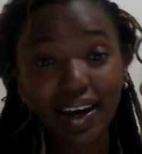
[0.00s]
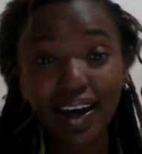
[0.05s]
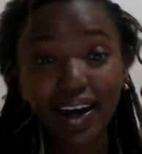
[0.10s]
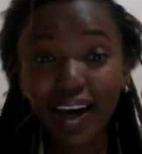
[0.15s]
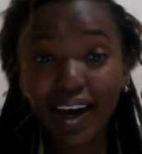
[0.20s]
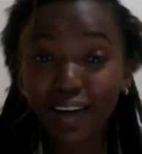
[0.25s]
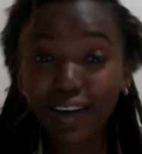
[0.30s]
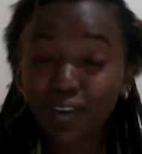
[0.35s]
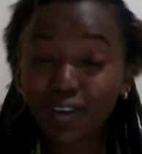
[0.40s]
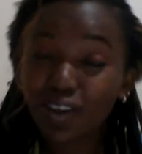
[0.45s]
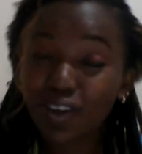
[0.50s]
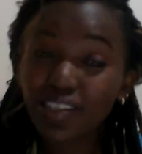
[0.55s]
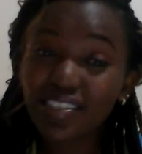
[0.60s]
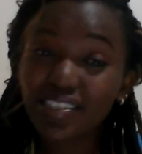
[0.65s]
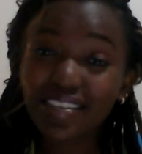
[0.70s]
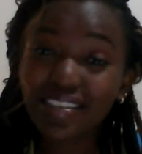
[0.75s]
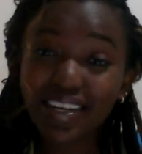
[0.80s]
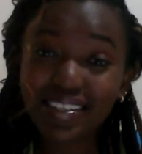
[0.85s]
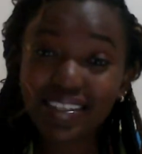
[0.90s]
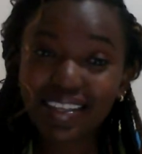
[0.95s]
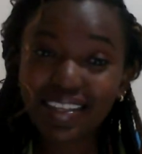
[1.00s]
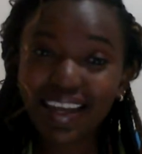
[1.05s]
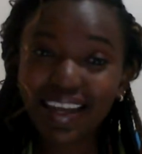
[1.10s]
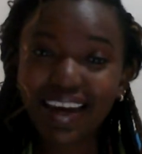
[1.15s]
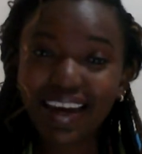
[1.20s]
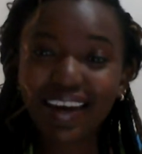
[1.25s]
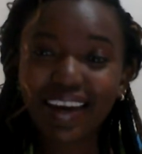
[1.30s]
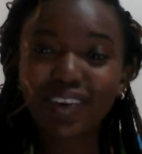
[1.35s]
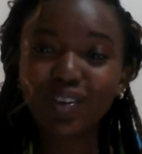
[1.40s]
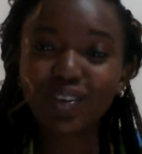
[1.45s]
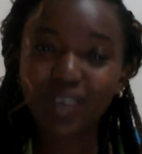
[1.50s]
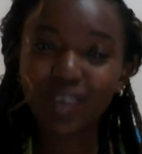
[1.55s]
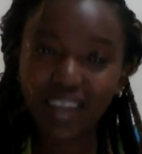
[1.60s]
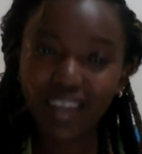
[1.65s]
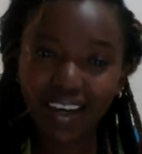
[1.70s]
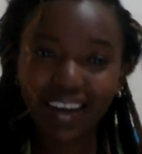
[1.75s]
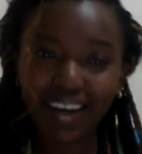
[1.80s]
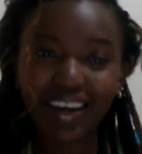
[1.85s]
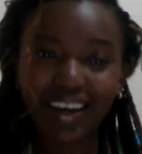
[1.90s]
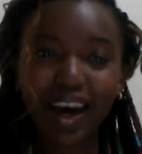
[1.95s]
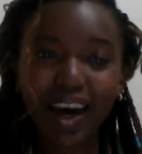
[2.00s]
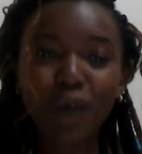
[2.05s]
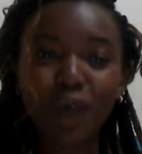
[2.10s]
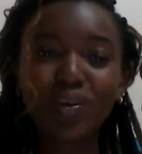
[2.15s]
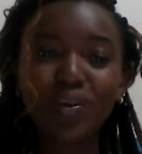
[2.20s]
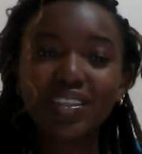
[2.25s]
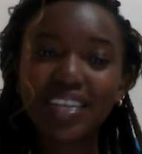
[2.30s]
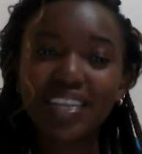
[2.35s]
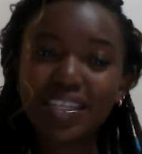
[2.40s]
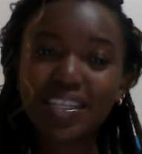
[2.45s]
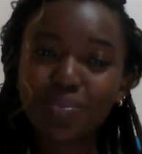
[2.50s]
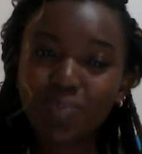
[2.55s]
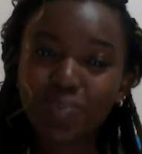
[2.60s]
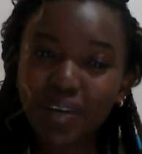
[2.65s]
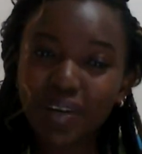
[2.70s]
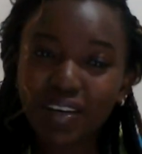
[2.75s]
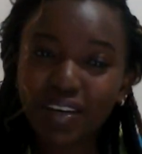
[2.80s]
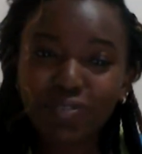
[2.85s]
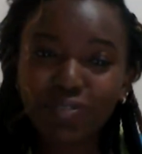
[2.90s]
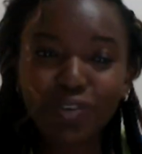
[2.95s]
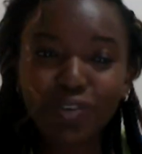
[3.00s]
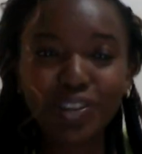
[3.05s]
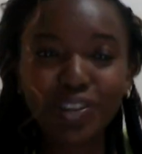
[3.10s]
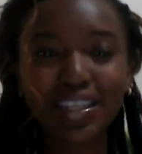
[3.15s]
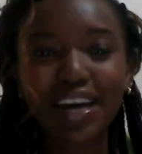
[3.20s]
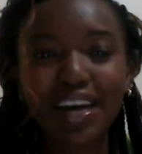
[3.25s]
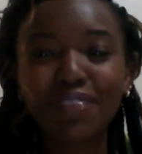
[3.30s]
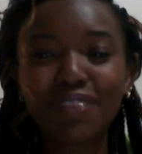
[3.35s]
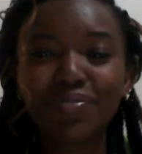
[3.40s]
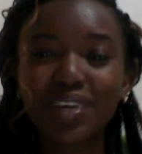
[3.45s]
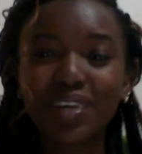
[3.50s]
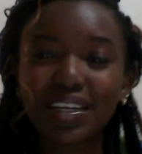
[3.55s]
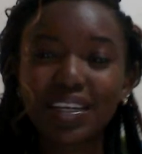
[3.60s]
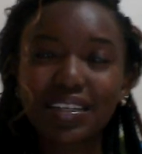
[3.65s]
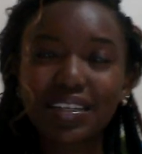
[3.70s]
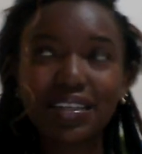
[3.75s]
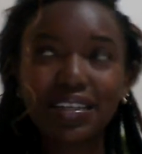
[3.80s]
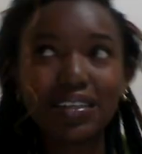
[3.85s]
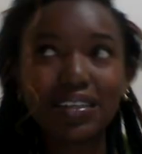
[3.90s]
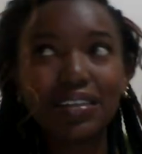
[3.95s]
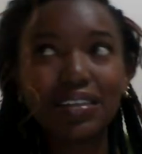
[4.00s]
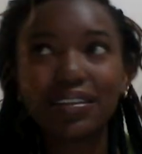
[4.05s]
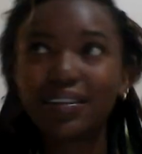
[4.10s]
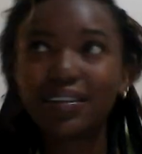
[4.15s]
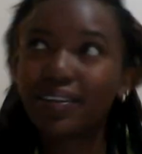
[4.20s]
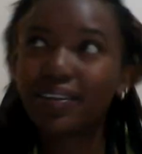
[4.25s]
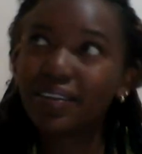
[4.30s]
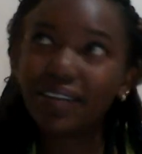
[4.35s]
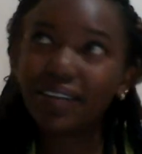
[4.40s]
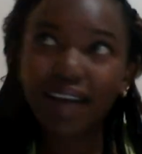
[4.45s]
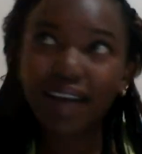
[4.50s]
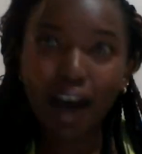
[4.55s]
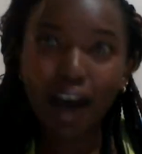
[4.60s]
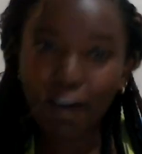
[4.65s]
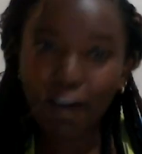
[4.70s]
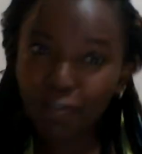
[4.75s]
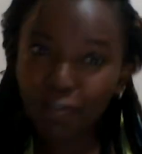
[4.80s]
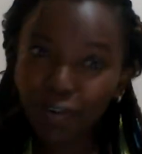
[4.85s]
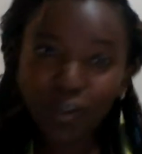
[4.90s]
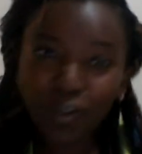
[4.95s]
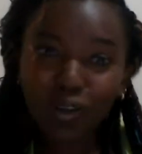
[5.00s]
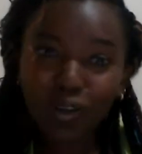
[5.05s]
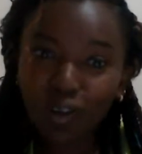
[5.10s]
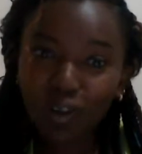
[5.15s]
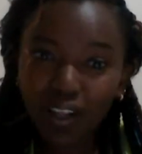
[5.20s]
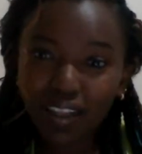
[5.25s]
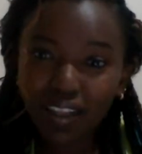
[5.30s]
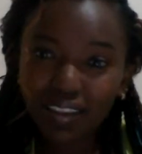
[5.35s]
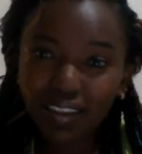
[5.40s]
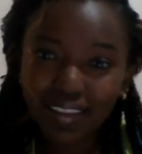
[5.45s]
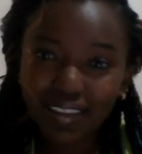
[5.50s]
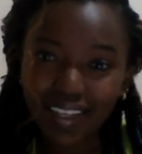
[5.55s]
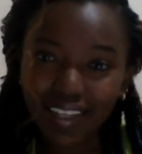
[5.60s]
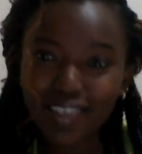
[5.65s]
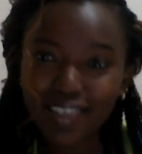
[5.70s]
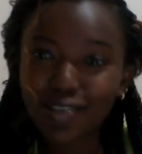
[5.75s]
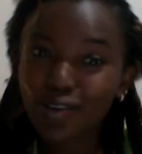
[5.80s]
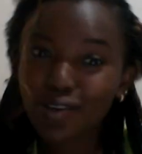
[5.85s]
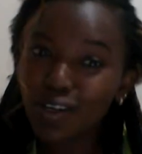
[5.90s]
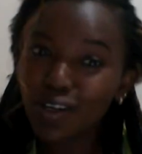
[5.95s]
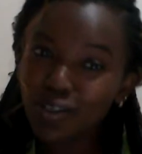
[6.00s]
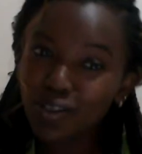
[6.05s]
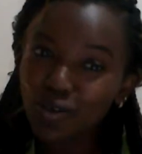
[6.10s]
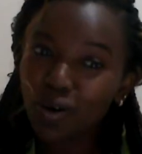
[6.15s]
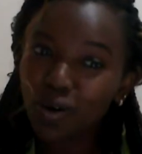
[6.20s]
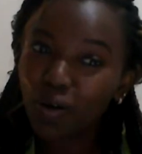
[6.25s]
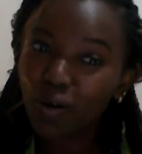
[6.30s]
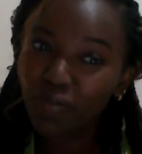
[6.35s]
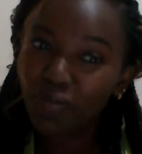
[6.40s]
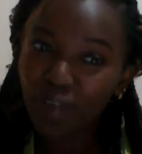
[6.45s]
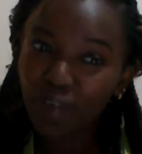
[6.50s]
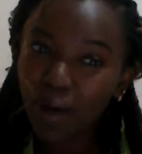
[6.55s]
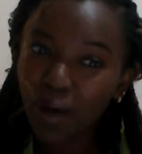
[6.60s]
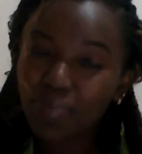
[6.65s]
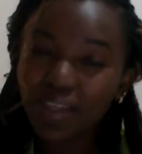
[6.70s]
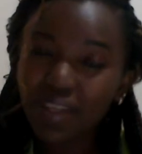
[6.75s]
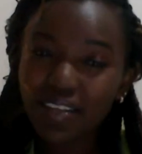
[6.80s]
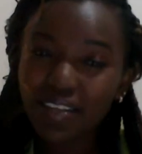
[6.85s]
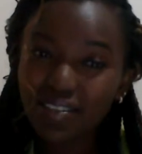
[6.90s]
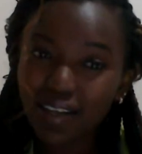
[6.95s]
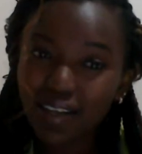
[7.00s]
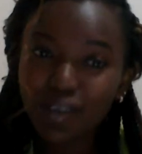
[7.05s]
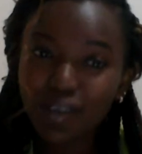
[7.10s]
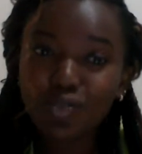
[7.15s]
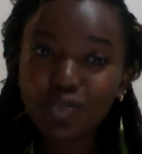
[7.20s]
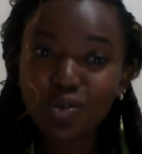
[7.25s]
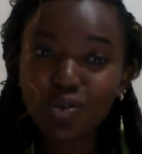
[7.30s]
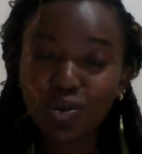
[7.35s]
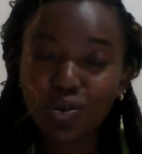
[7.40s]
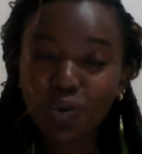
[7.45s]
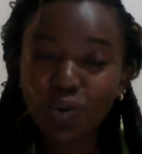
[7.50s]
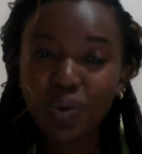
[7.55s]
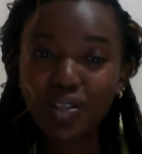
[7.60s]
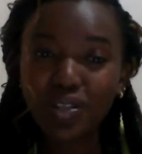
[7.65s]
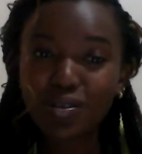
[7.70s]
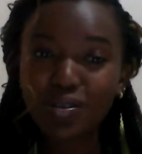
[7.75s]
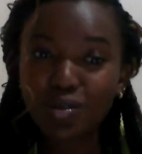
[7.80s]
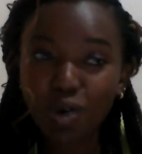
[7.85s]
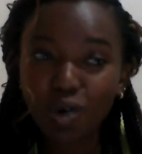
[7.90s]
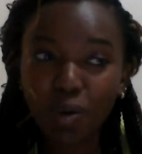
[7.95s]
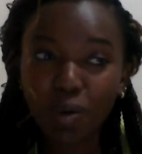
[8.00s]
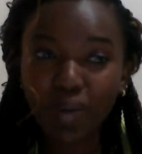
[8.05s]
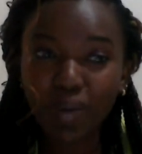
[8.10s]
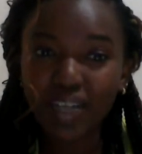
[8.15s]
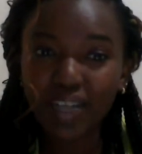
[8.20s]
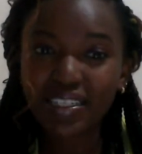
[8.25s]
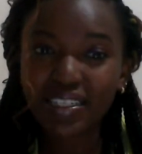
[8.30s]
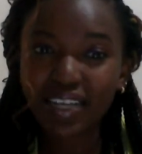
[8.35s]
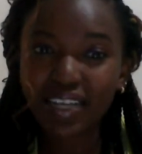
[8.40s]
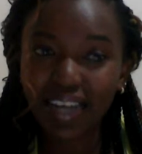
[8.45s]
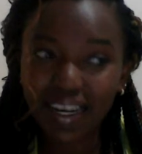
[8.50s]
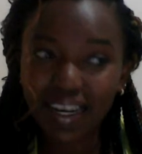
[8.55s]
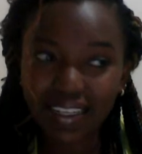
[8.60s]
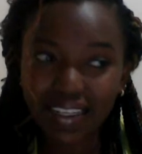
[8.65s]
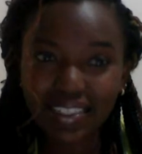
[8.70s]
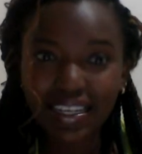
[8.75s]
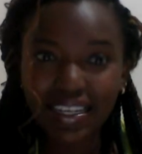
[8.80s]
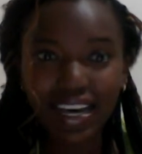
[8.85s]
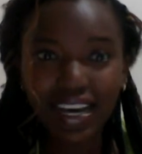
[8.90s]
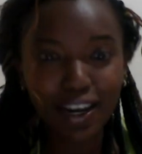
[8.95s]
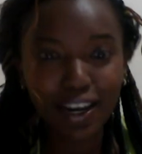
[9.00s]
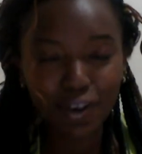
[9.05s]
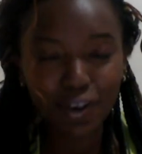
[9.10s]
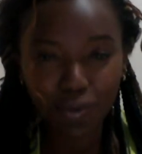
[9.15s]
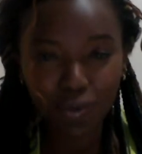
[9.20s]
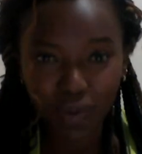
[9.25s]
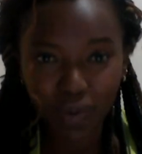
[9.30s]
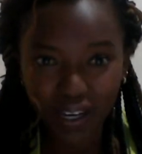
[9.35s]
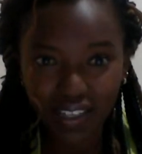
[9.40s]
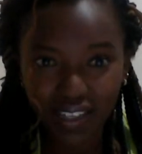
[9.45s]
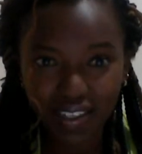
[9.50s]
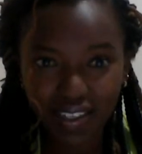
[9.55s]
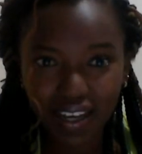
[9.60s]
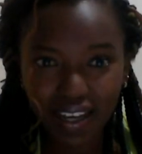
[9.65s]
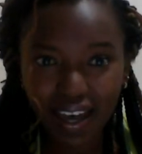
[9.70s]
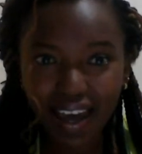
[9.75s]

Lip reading: And God is just like, okay, I will just bring forth a very a phone call that is going to confirm this thing to you with so much clarity and weight.